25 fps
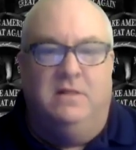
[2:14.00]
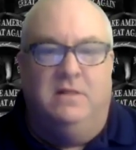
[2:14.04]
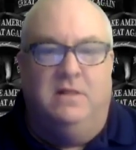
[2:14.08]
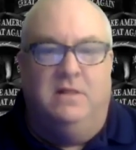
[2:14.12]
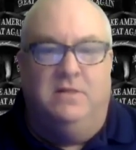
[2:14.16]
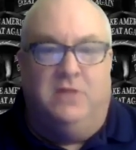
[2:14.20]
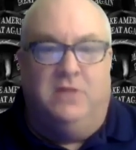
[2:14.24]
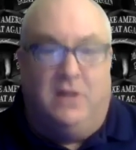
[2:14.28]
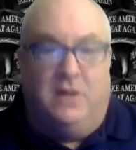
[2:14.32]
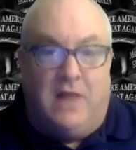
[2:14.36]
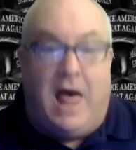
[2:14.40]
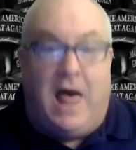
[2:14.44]

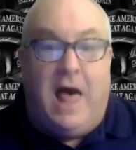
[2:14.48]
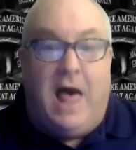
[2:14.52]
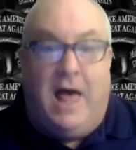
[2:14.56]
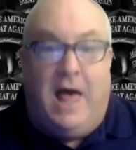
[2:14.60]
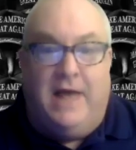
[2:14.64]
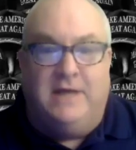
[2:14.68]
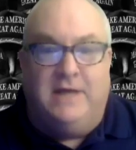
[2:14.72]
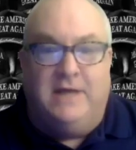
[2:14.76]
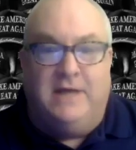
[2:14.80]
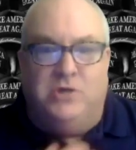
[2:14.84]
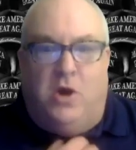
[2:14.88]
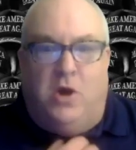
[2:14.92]
the
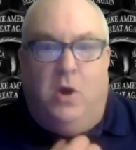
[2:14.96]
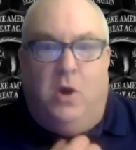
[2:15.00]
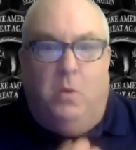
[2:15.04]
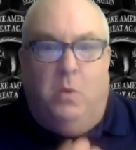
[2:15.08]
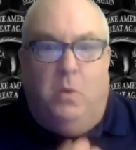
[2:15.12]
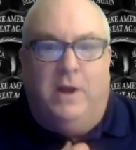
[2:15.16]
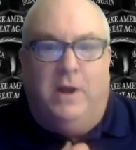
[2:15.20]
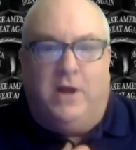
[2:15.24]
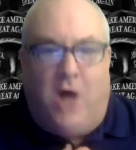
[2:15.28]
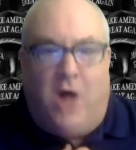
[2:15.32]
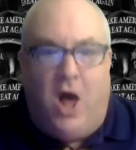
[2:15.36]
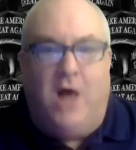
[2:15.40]
lies are
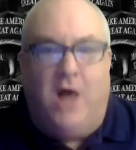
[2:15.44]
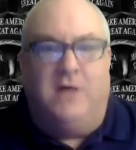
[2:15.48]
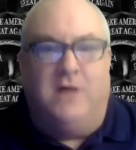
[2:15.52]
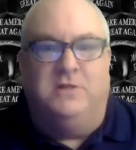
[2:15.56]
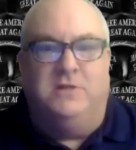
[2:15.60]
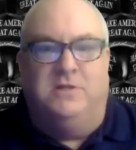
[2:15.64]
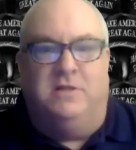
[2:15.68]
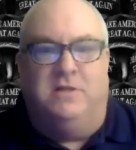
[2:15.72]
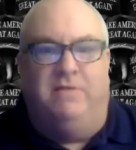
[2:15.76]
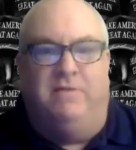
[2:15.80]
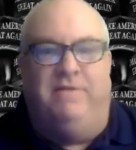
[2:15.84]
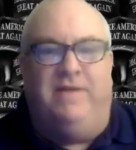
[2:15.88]
what
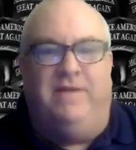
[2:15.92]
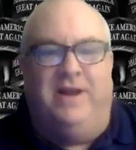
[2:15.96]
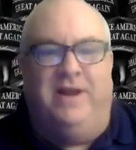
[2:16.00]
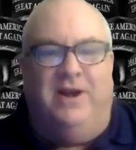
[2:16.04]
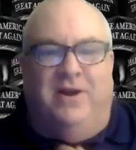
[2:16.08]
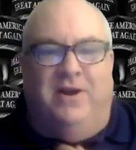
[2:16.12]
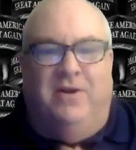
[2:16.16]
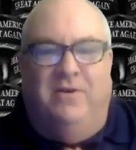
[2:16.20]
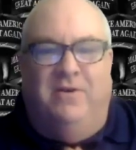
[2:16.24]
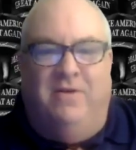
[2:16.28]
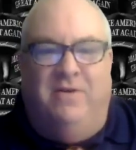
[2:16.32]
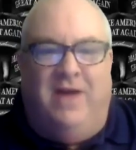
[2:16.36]
cause the
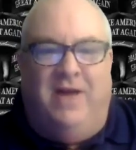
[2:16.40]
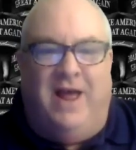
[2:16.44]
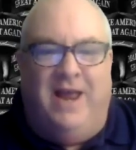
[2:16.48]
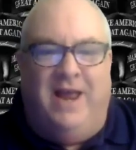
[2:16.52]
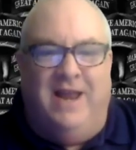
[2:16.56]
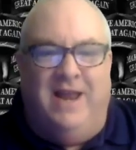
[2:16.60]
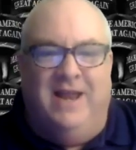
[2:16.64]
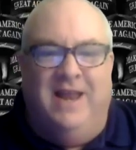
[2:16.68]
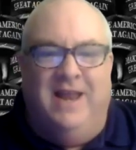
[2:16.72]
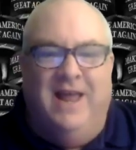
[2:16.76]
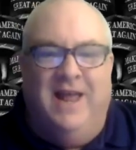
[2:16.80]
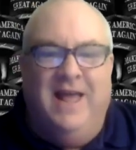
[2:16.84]
fear,
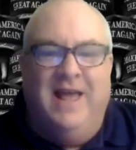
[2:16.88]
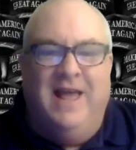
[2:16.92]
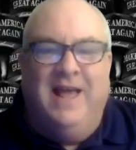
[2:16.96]
right?